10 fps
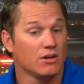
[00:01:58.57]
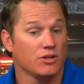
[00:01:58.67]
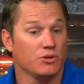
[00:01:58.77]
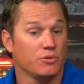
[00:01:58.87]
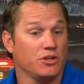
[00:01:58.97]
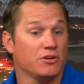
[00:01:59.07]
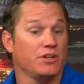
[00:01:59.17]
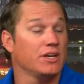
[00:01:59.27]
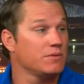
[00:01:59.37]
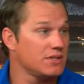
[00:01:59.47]
you you know you
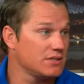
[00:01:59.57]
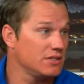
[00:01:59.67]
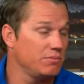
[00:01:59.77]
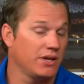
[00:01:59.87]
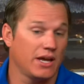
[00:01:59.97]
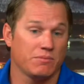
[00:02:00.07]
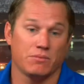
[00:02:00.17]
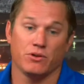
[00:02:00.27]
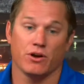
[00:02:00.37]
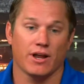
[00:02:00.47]
get with the CPA
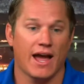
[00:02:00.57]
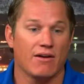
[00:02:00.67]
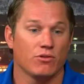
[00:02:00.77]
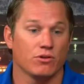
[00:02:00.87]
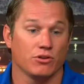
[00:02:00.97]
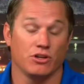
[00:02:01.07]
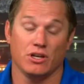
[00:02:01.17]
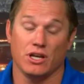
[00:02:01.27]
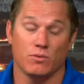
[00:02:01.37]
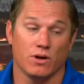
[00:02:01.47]
maybe you already have one or you
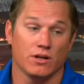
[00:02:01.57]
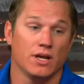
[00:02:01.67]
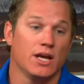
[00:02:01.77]
need one